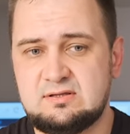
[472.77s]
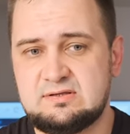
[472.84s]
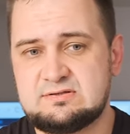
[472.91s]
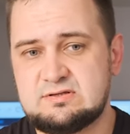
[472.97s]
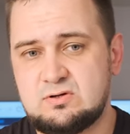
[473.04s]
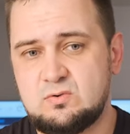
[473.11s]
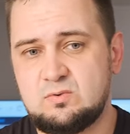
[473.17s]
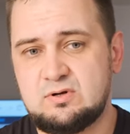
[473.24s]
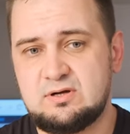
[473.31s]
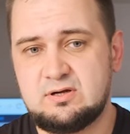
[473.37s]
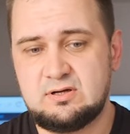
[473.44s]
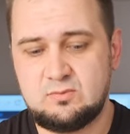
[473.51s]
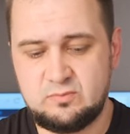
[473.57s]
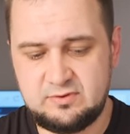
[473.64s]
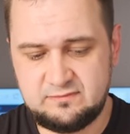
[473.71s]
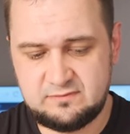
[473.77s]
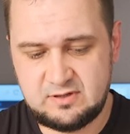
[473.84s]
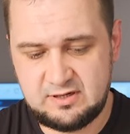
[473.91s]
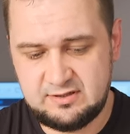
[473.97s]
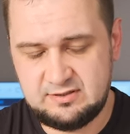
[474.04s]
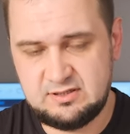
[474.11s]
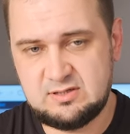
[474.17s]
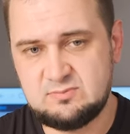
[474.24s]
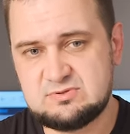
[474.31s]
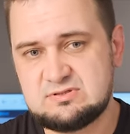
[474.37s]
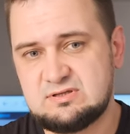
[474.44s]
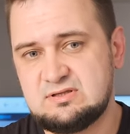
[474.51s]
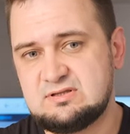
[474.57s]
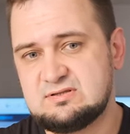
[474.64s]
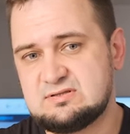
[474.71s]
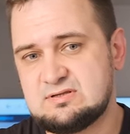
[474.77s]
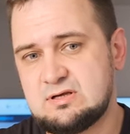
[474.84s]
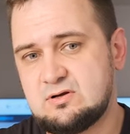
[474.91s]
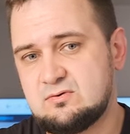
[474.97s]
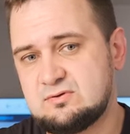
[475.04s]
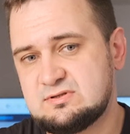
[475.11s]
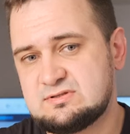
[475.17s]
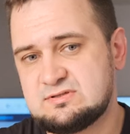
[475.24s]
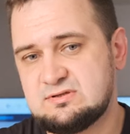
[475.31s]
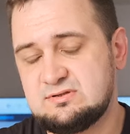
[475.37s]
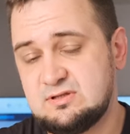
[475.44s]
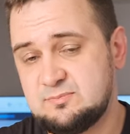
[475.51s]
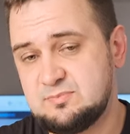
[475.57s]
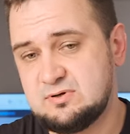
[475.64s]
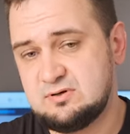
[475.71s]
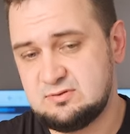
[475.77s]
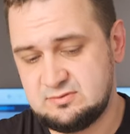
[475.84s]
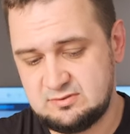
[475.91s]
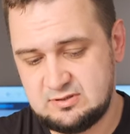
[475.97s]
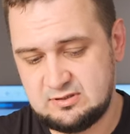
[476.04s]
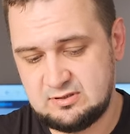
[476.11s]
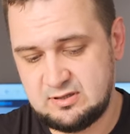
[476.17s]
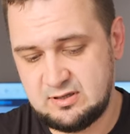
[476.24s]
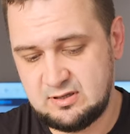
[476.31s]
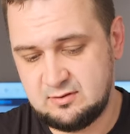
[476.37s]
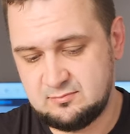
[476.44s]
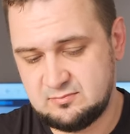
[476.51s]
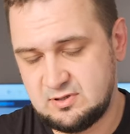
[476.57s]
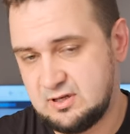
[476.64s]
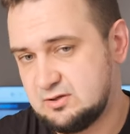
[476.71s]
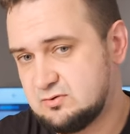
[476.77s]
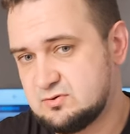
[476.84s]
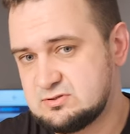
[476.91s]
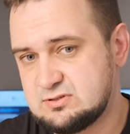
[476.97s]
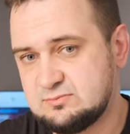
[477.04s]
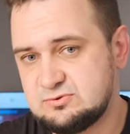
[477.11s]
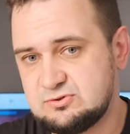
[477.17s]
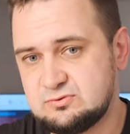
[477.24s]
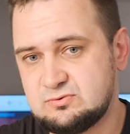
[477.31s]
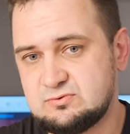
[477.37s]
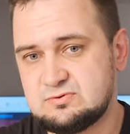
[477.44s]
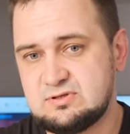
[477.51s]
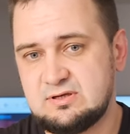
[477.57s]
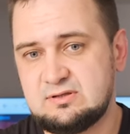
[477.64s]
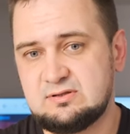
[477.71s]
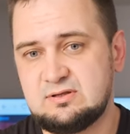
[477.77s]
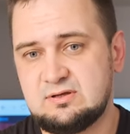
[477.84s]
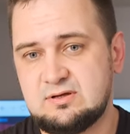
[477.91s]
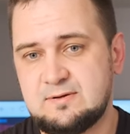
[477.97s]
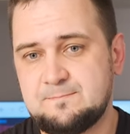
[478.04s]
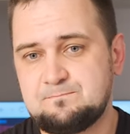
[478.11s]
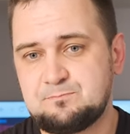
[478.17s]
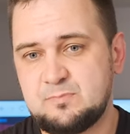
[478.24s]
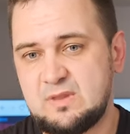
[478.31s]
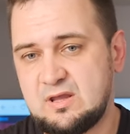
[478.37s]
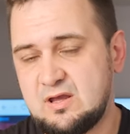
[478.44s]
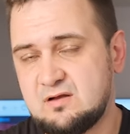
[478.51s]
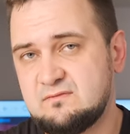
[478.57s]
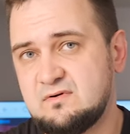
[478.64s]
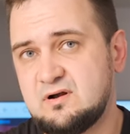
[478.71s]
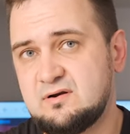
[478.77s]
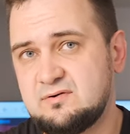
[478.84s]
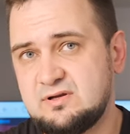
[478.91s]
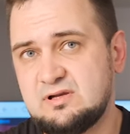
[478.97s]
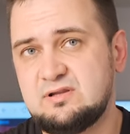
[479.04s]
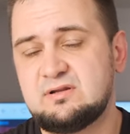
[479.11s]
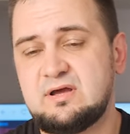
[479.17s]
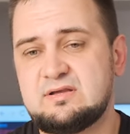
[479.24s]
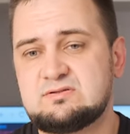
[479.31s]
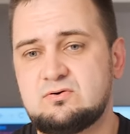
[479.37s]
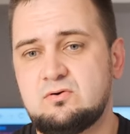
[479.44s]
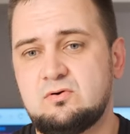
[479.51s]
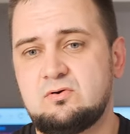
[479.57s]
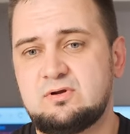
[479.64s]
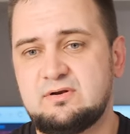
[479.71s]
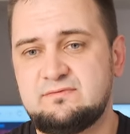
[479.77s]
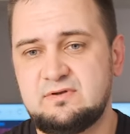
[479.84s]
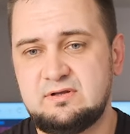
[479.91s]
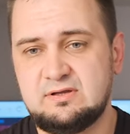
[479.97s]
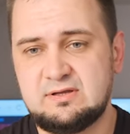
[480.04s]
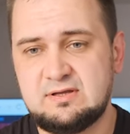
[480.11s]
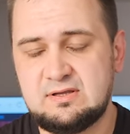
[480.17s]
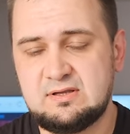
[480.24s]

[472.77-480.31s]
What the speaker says: So with IEMs it sounds deeper than I'm accustomed to, and have a really nice holography.